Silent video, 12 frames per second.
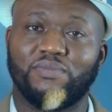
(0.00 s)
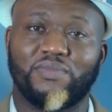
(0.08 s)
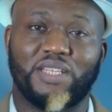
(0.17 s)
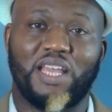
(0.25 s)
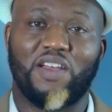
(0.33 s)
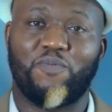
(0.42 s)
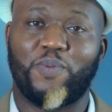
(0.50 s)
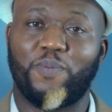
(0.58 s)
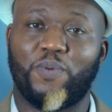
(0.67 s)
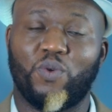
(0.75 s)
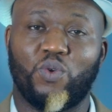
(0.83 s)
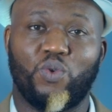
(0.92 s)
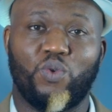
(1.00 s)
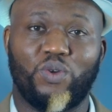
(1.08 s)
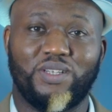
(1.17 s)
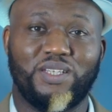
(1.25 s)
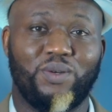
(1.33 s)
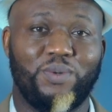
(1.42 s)
They have people who
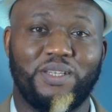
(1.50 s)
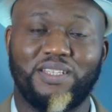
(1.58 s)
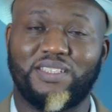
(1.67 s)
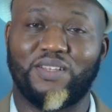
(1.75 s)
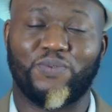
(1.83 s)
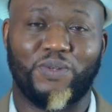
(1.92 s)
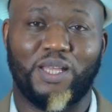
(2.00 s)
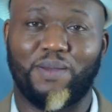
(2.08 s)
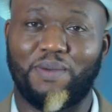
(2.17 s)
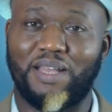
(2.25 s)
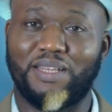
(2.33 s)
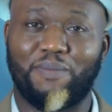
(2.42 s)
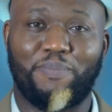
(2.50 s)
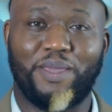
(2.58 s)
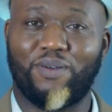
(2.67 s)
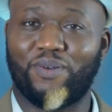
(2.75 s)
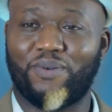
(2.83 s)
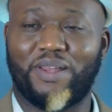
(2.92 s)
deal with these things for them and they pay
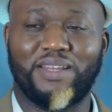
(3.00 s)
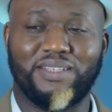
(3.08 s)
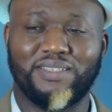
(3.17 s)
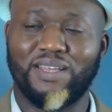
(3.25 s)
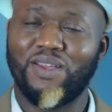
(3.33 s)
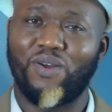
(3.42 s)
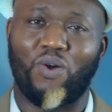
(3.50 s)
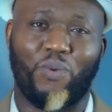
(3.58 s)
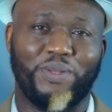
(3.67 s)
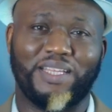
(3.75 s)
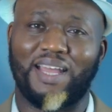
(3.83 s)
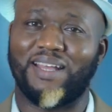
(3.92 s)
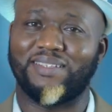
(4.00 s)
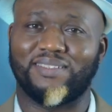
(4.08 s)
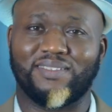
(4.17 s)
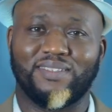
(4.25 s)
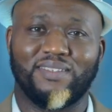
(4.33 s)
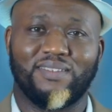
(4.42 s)
on credit or with
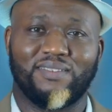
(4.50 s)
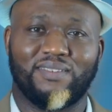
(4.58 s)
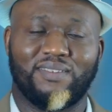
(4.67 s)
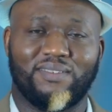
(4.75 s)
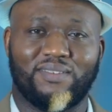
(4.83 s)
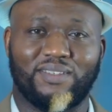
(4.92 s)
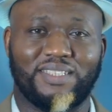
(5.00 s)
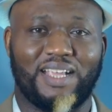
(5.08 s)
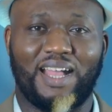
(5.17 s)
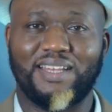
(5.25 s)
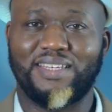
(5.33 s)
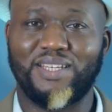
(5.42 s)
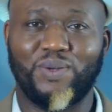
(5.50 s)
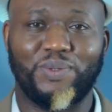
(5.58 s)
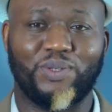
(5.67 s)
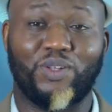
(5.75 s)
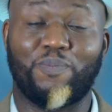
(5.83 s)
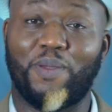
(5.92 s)
cards because they can't deal with
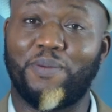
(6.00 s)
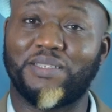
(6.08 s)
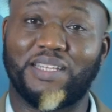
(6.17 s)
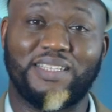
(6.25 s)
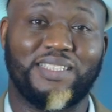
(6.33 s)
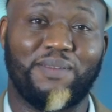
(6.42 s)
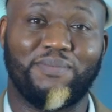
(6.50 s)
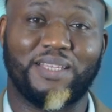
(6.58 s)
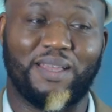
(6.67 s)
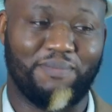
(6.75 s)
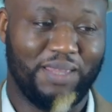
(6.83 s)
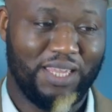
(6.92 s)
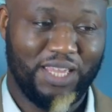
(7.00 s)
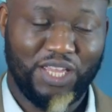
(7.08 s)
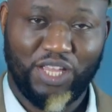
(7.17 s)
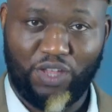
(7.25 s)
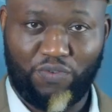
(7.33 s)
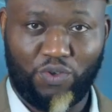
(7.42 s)
all payments at the same time.
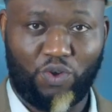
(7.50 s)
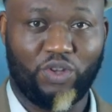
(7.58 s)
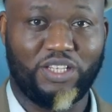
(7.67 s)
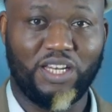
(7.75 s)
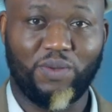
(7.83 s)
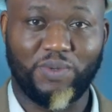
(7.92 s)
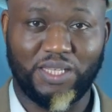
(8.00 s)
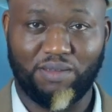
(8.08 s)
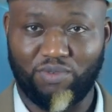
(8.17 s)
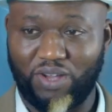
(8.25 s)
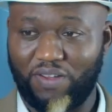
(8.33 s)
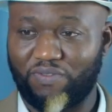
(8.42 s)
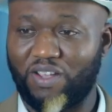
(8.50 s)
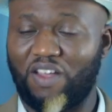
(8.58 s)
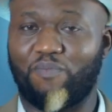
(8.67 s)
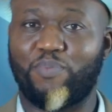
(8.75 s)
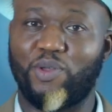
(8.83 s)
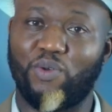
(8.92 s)
If you're dealing with them, you have to
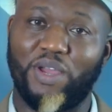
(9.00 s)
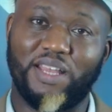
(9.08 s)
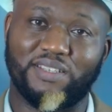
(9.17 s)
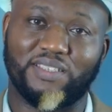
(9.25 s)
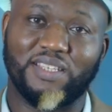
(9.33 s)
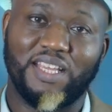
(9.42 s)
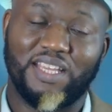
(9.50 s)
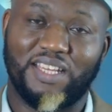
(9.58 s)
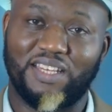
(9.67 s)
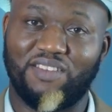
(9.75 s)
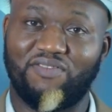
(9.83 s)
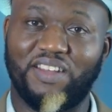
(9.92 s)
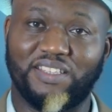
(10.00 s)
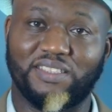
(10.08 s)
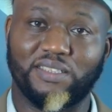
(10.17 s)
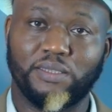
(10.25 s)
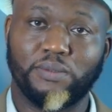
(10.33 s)
have POS in the event.